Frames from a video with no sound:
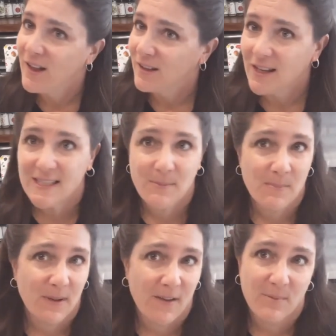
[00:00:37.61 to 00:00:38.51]
Lots of
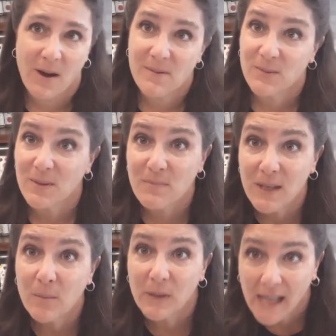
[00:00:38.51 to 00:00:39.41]
people have problems with
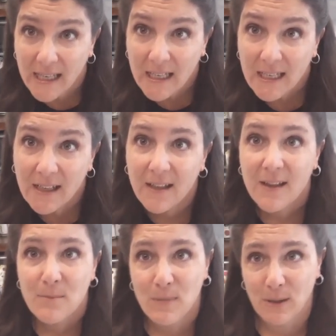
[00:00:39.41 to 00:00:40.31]
meal planning,
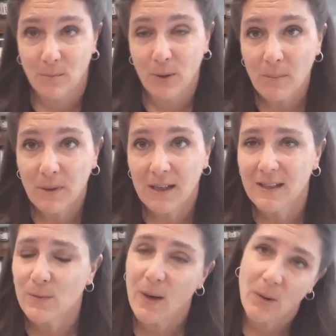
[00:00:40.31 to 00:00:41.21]
meal prepping.
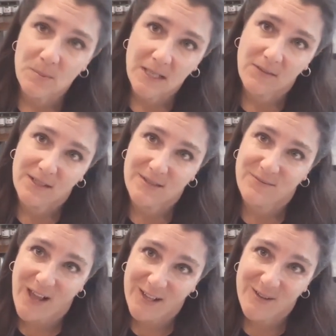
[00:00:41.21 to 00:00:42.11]
So I hope to give you some
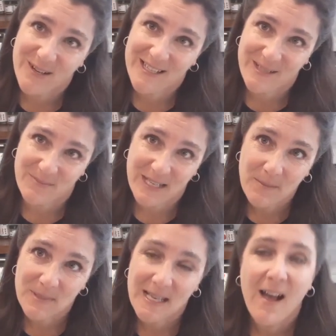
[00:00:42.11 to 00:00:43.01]
value and some
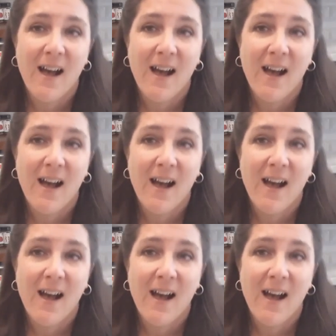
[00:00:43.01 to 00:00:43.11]
tips.